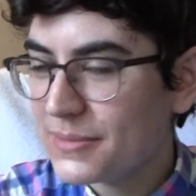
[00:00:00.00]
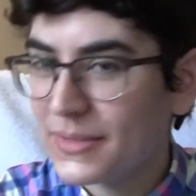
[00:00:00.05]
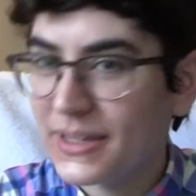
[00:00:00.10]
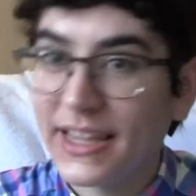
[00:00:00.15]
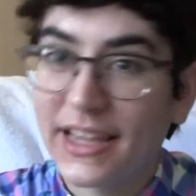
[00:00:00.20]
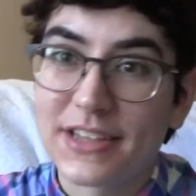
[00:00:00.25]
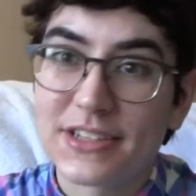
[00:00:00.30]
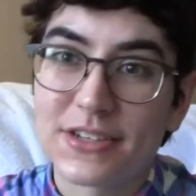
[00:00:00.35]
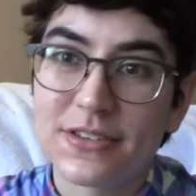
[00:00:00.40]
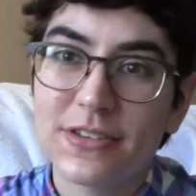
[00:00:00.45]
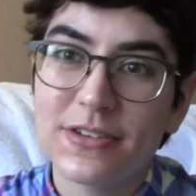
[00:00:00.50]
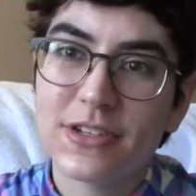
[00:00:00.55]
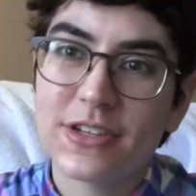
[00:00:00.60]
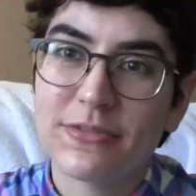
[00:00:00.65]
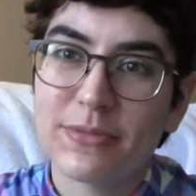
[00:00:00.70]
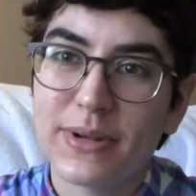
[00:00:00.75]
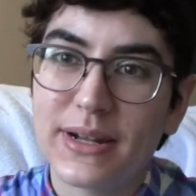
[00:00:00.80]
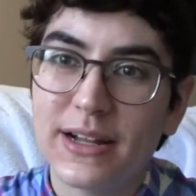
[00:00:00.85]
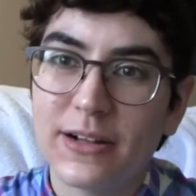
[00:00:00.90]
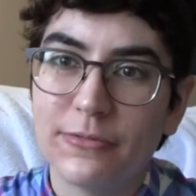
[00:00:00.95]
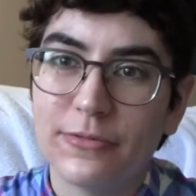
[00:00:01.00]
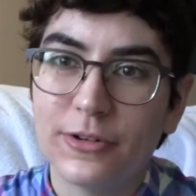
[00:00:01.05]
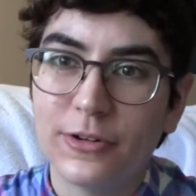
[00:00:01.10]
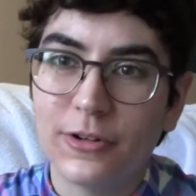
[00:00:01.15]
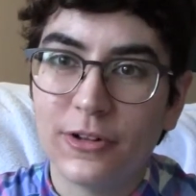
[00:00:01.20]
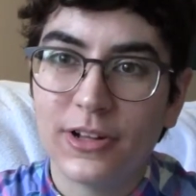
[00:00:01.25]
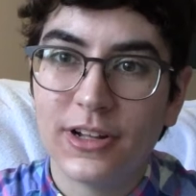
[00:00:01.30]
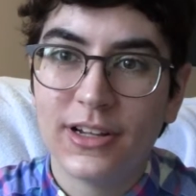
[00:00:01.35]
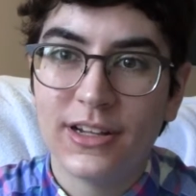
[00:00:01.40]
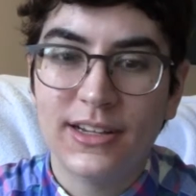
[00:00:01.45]
yeah, so those have been
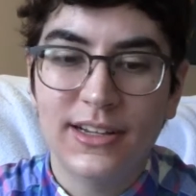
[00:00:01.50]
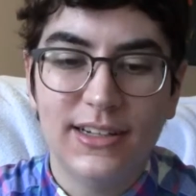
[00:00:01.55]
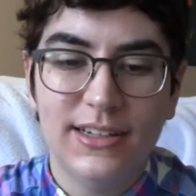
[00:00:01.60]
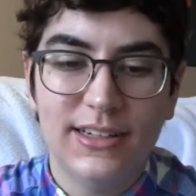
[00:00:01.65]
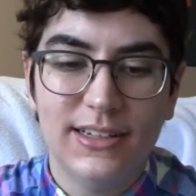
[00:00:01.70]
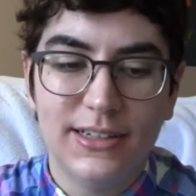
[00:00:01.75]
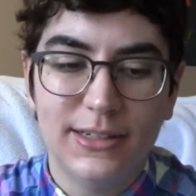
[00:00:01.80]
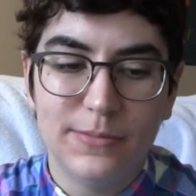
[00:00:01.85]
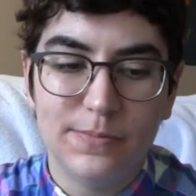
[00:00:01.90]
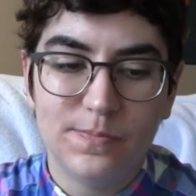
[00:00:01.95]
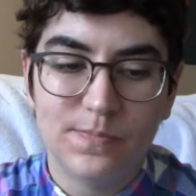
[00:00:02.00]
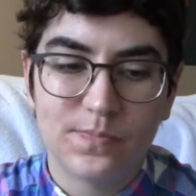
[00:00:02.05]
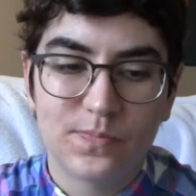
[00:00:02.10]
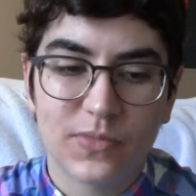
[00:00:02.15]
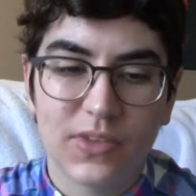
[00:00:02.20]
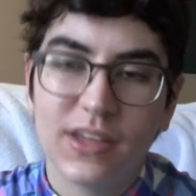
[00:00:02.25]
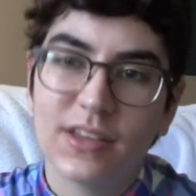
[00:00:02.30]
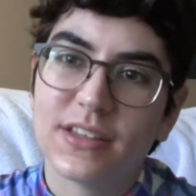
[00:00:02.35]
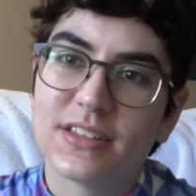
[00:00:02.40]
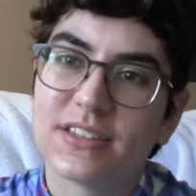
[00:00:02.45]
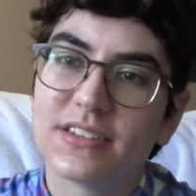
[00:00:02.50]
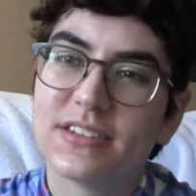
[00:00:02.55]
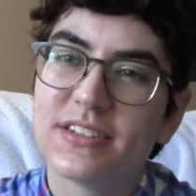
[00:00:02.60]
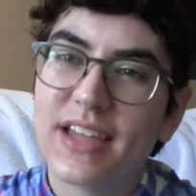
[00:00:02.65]
helpful. The